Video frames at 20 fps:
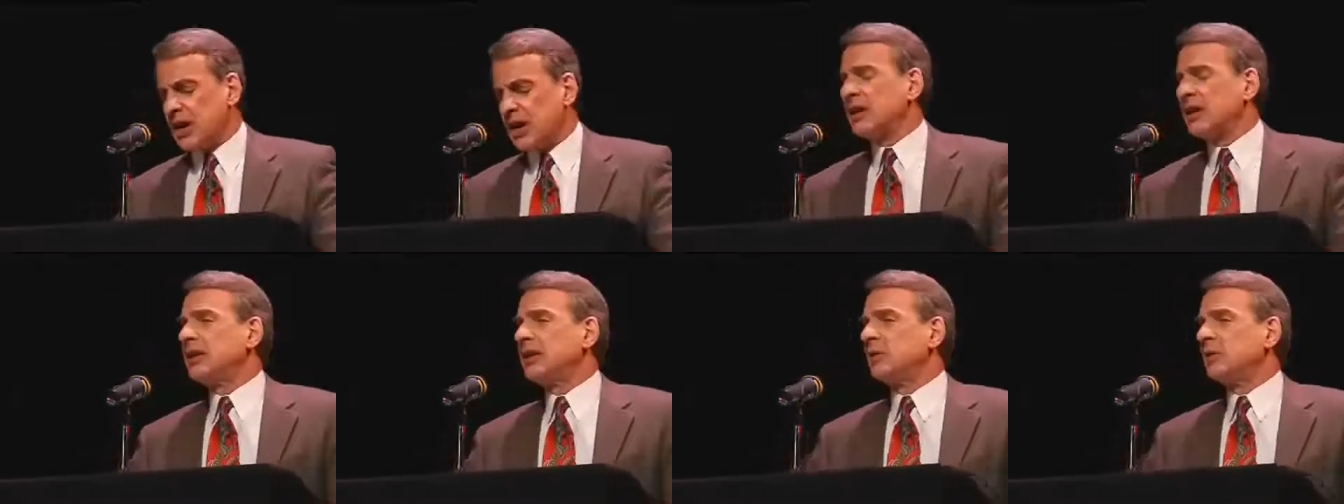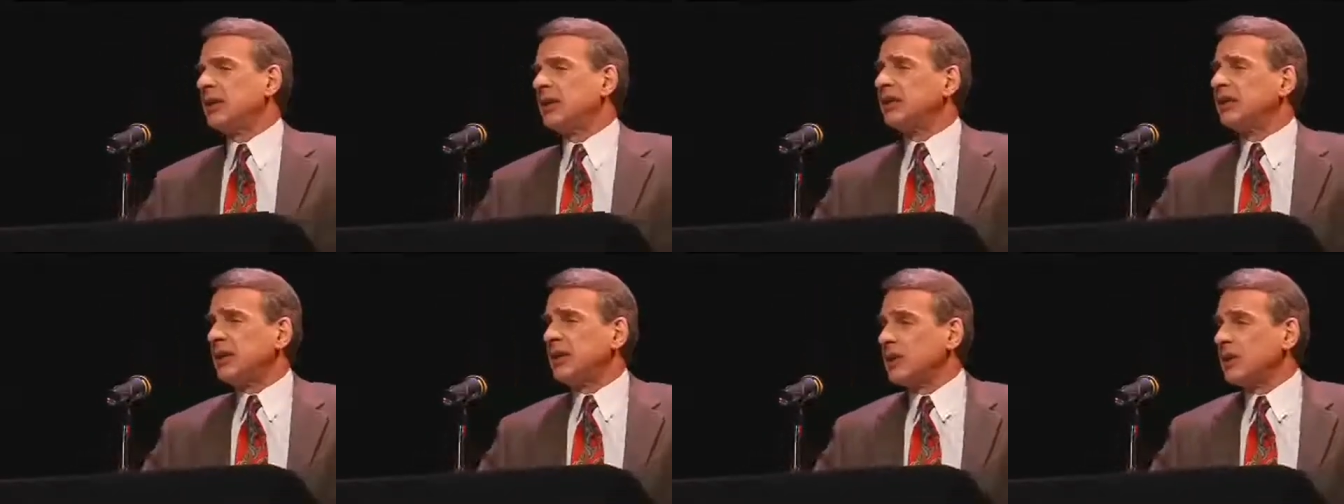is
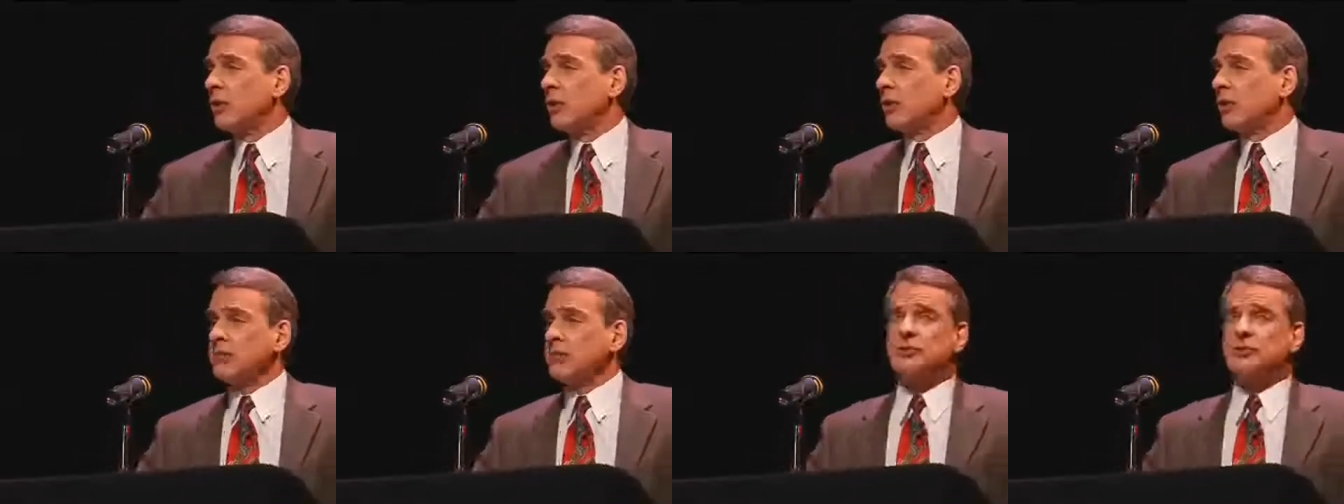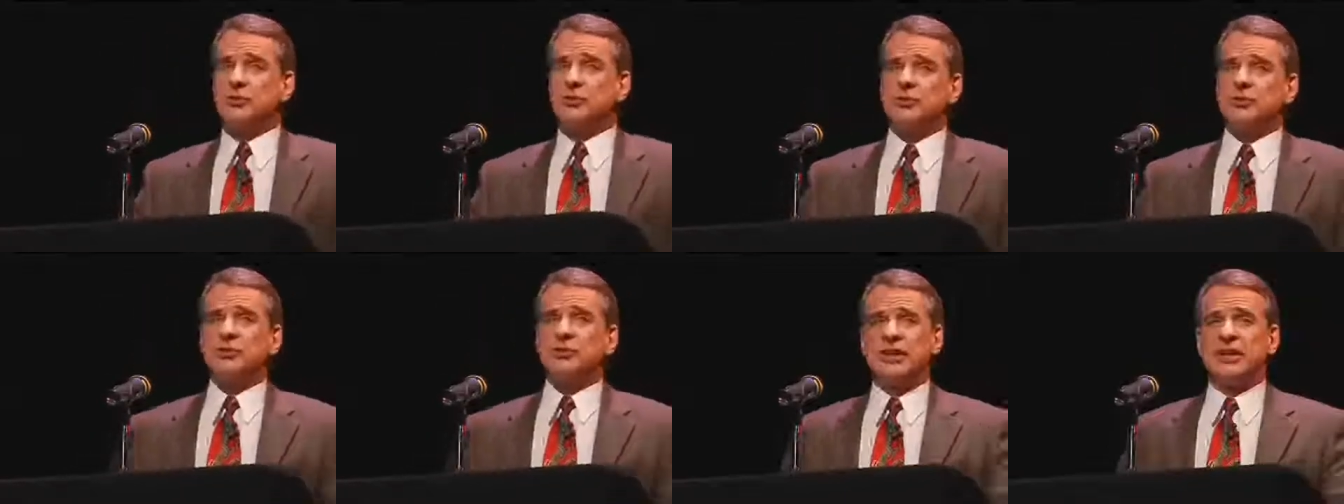arguing that in
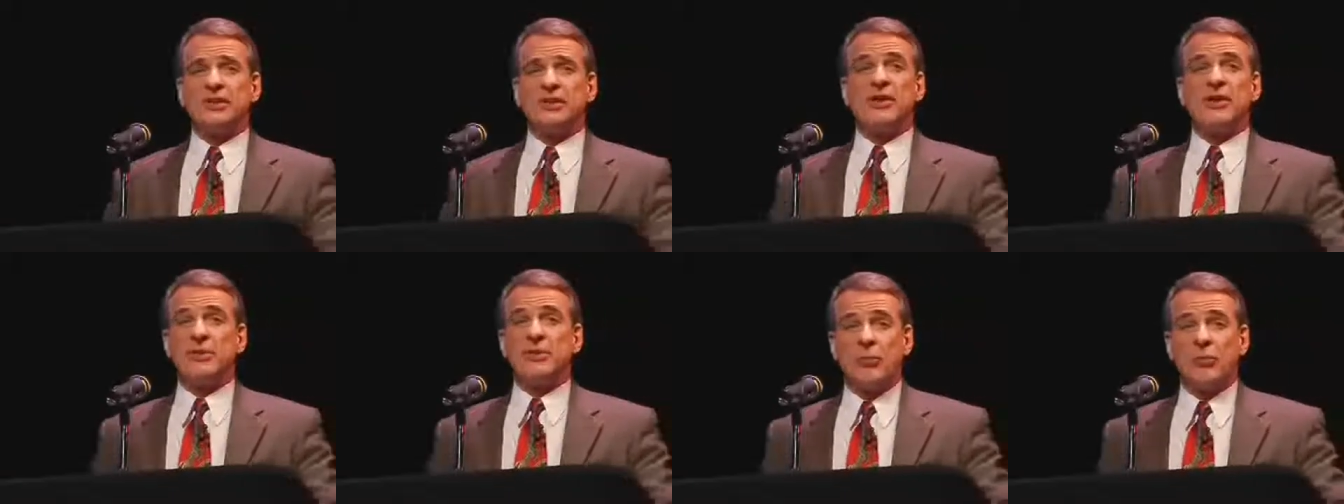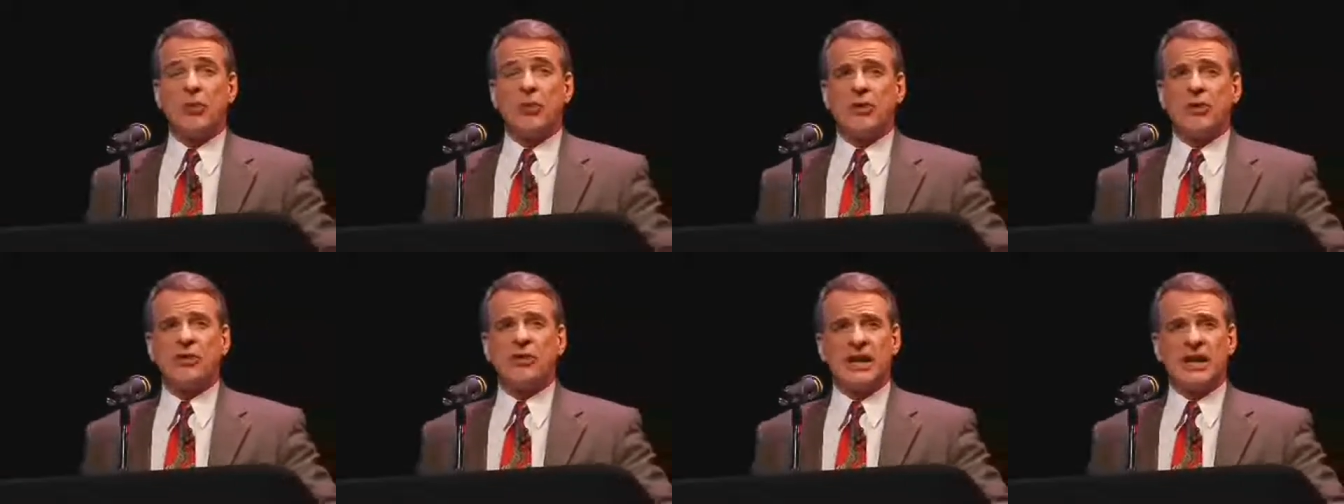order to live a
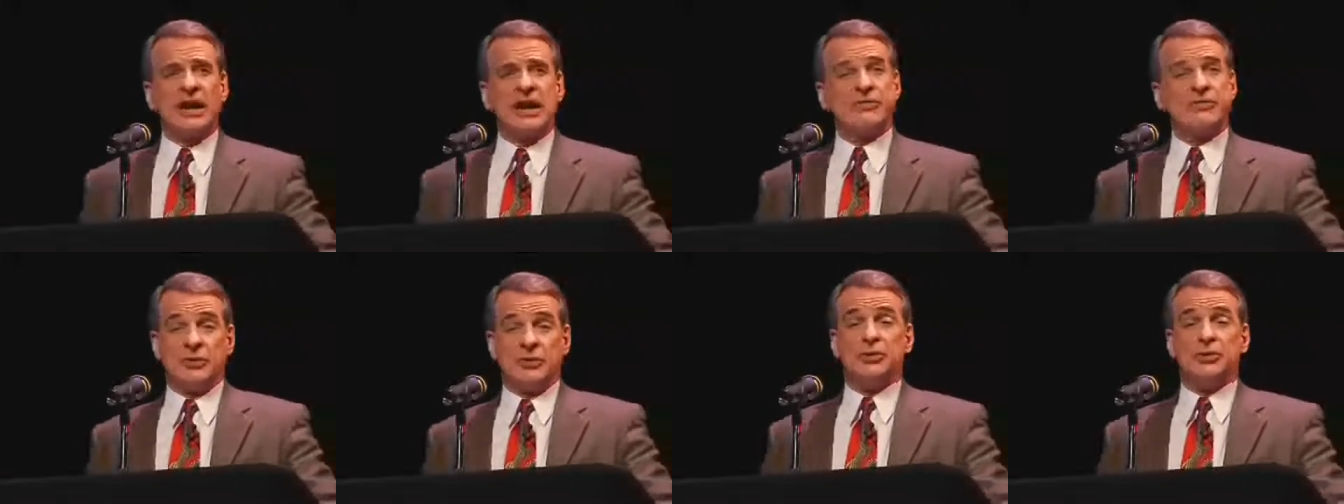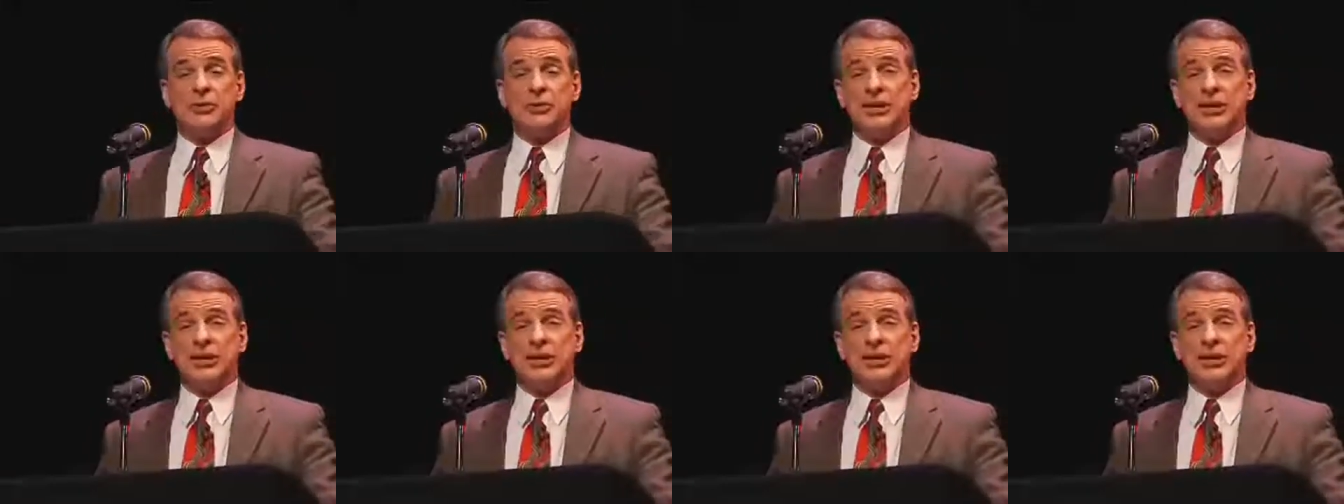moral life,